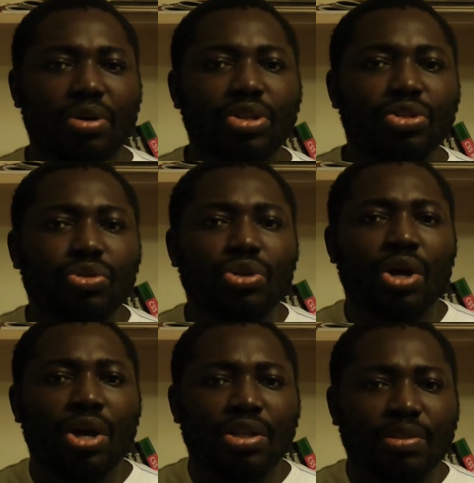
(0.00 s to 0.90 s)
into
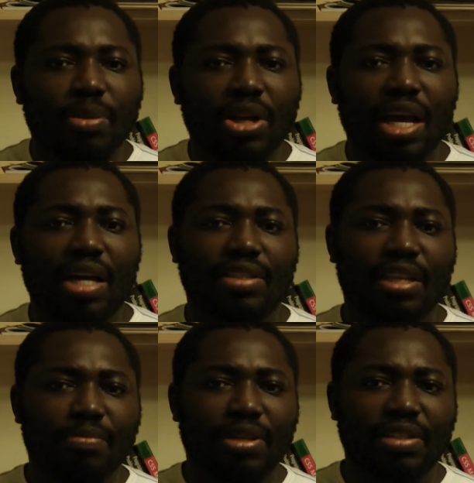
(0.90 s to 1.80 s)
smaller
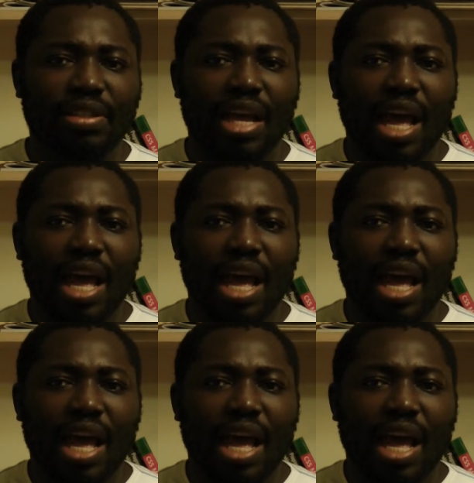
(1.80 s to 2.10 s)
segments,